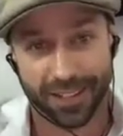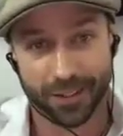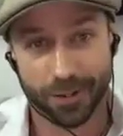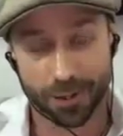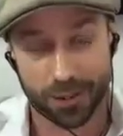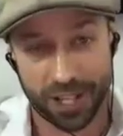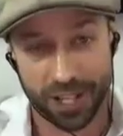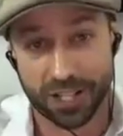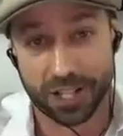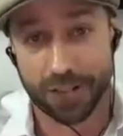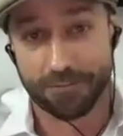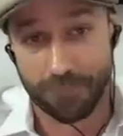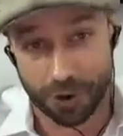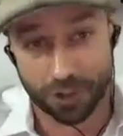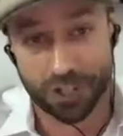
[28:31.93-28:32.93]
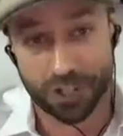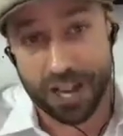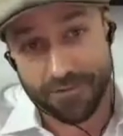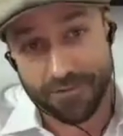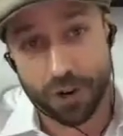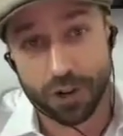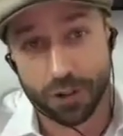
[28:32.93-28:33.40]
Cool. So that's the first thing
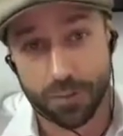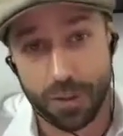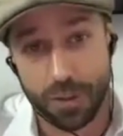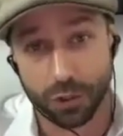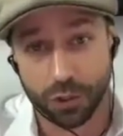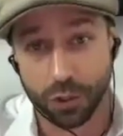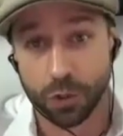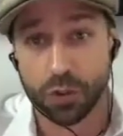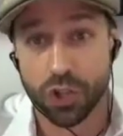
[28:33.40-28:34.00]
I've noticed people do.